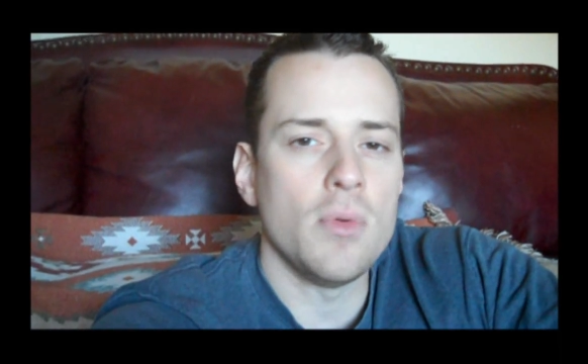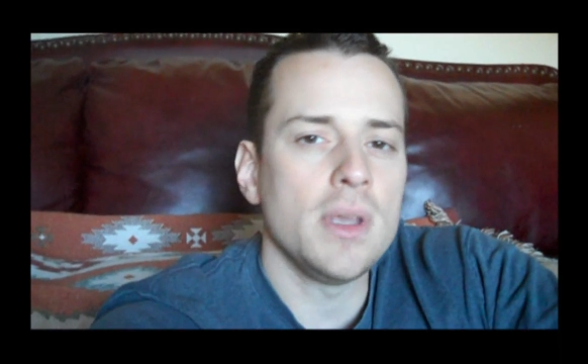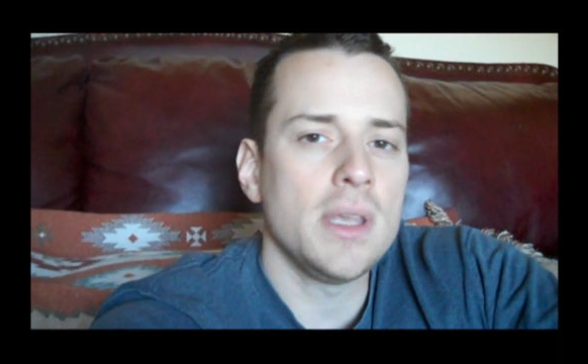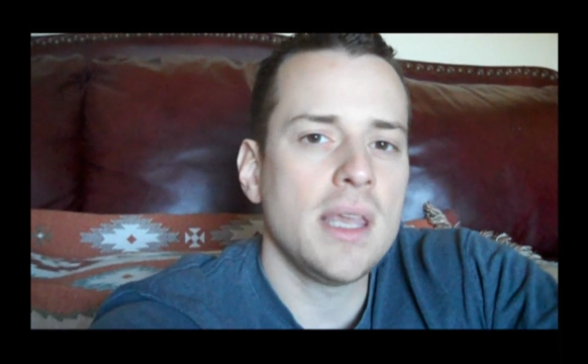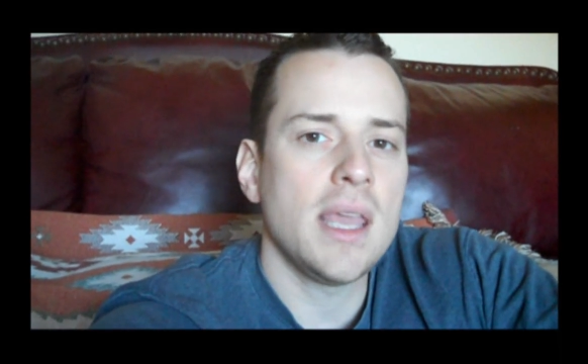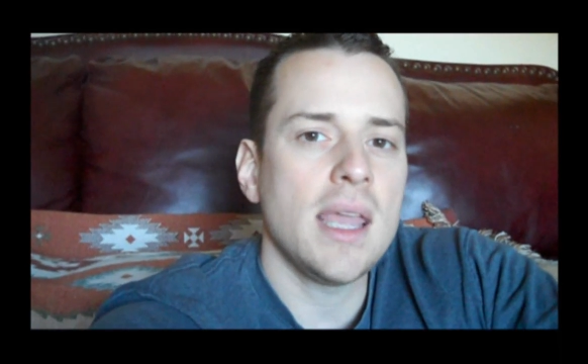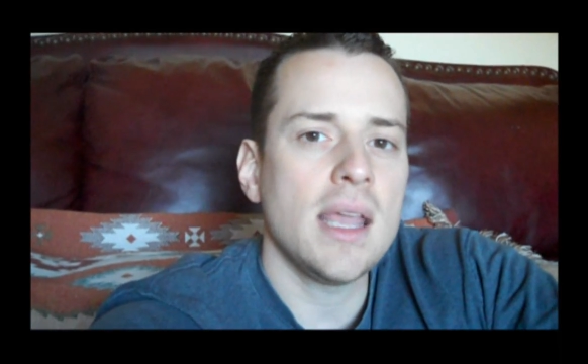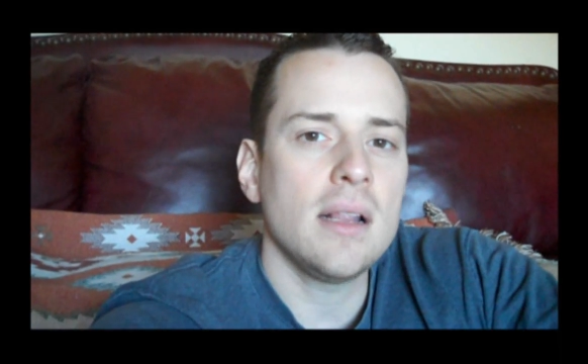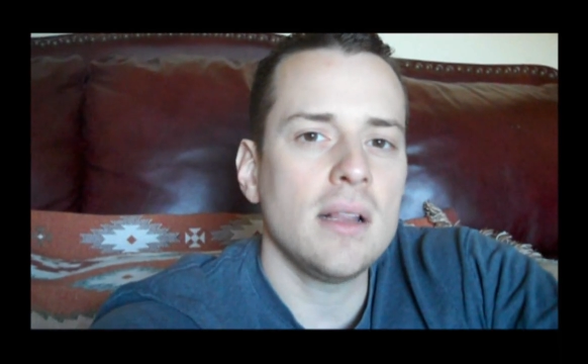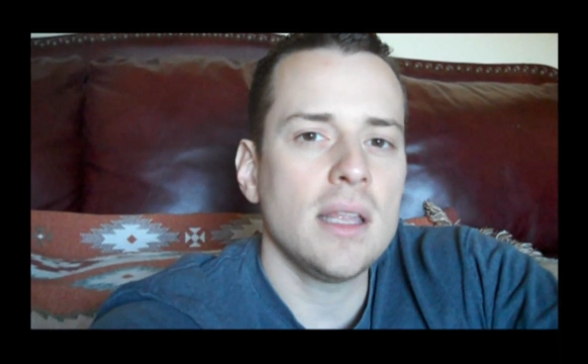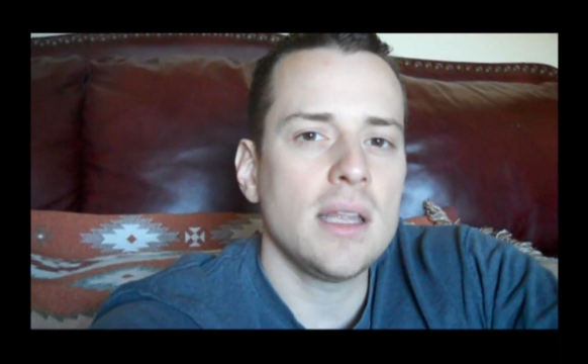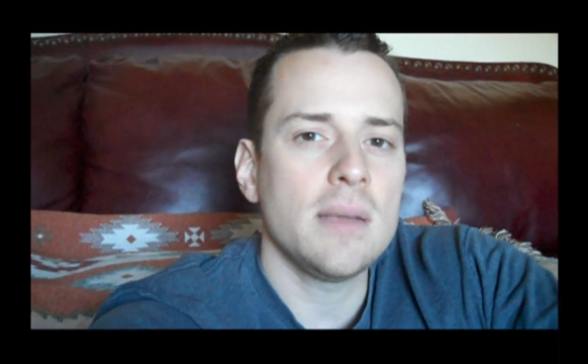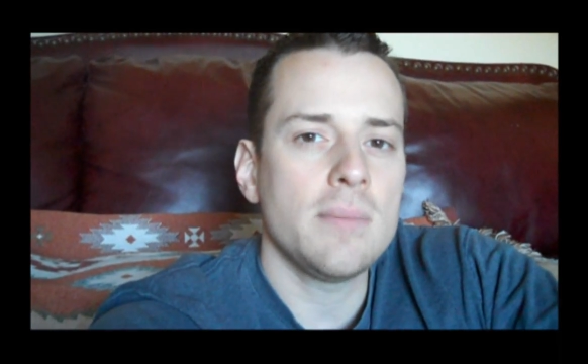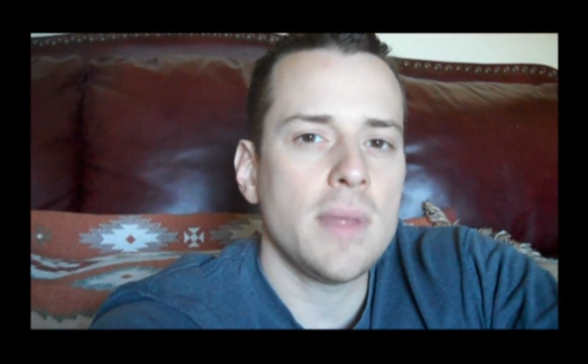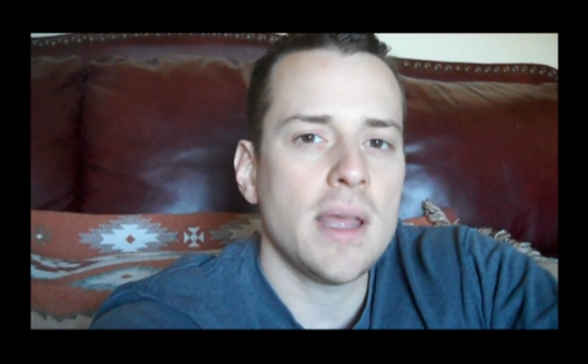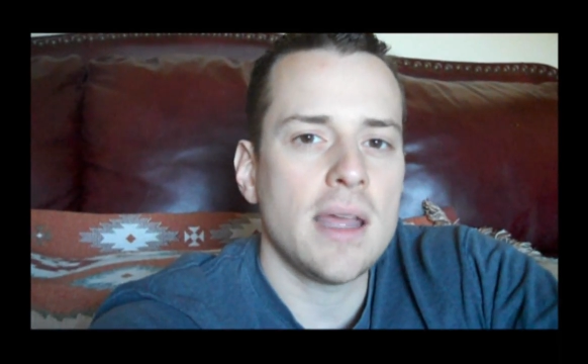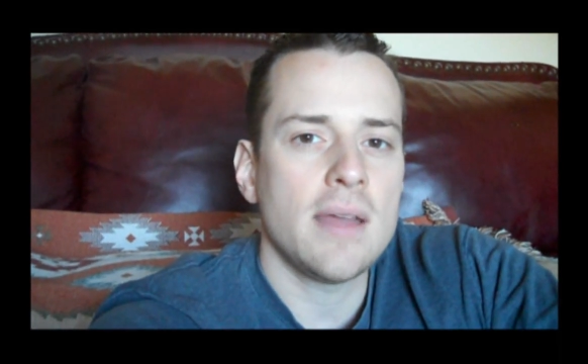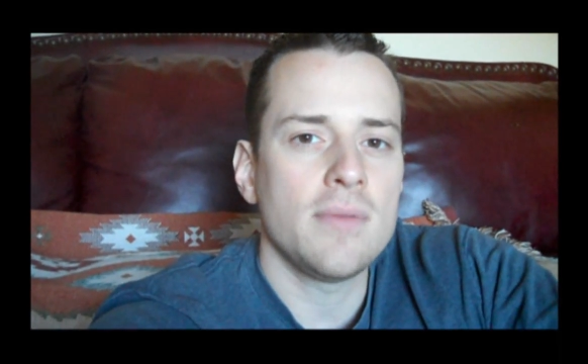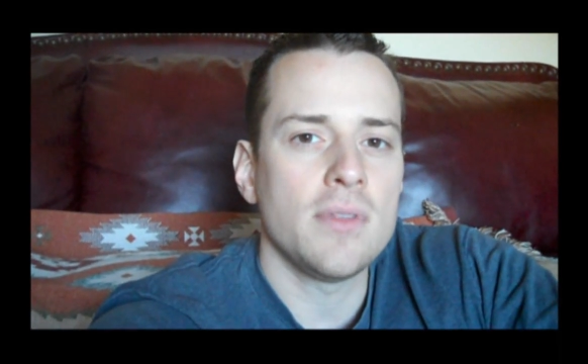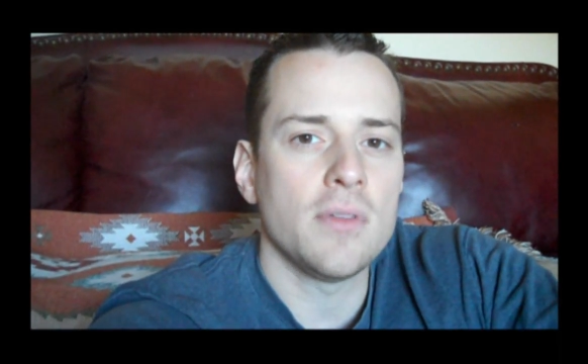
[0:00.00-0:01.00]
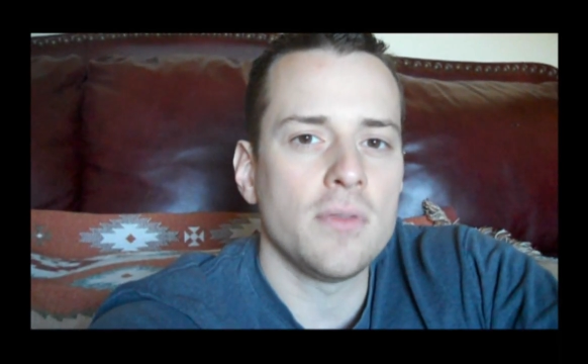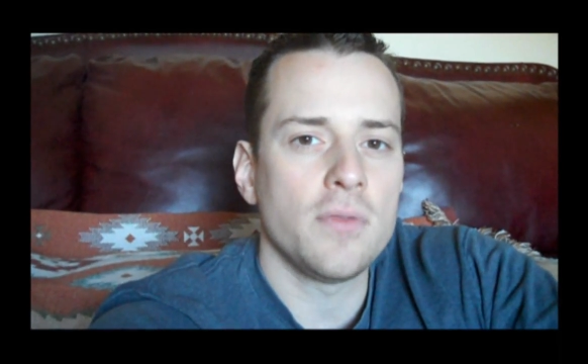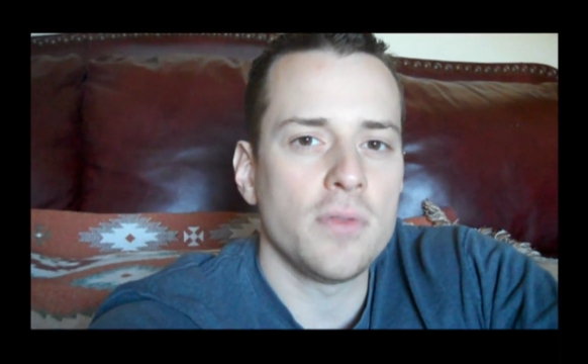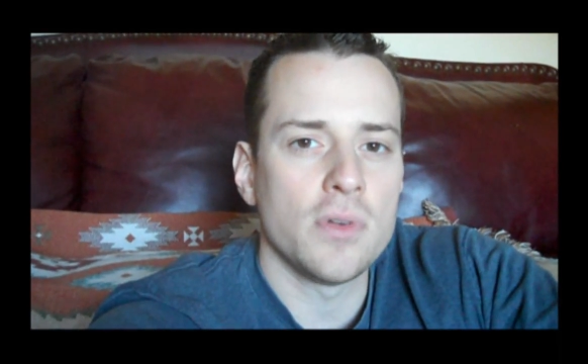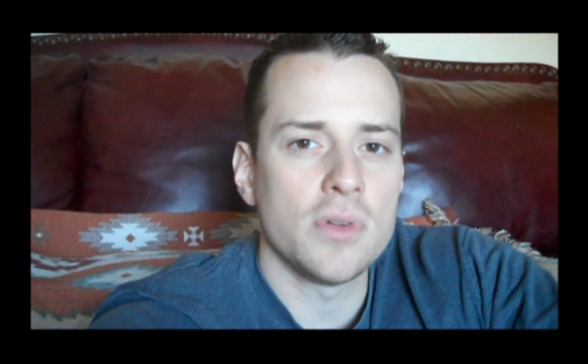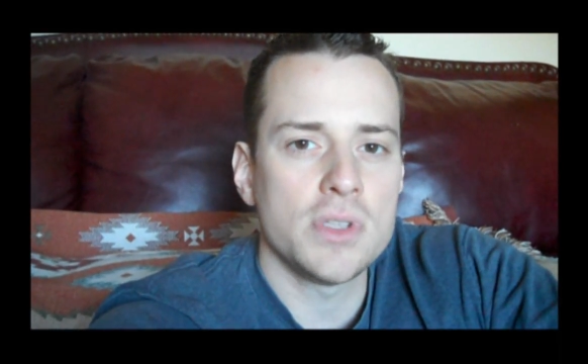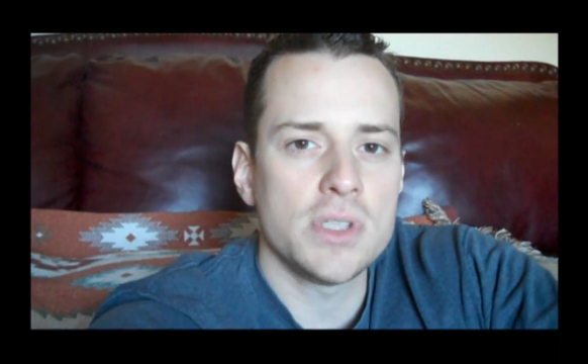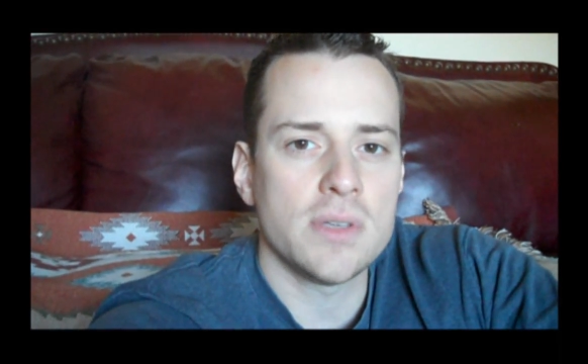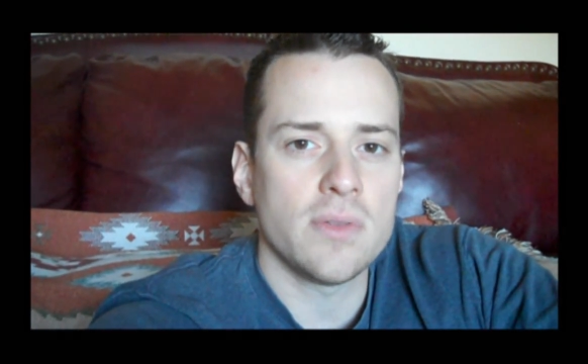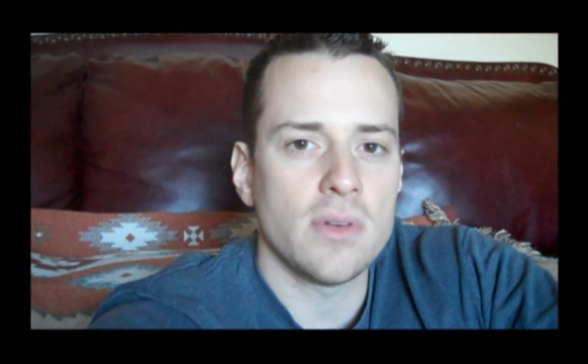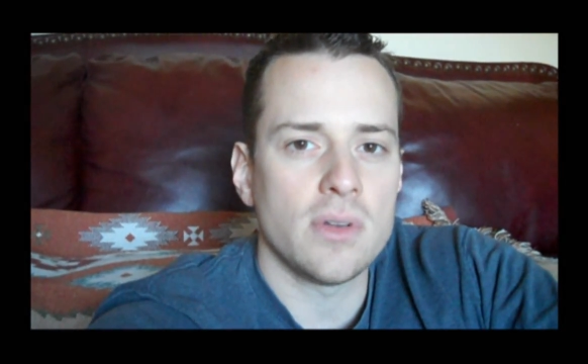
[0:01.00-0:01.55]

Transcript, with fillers: We can't let them have the fruits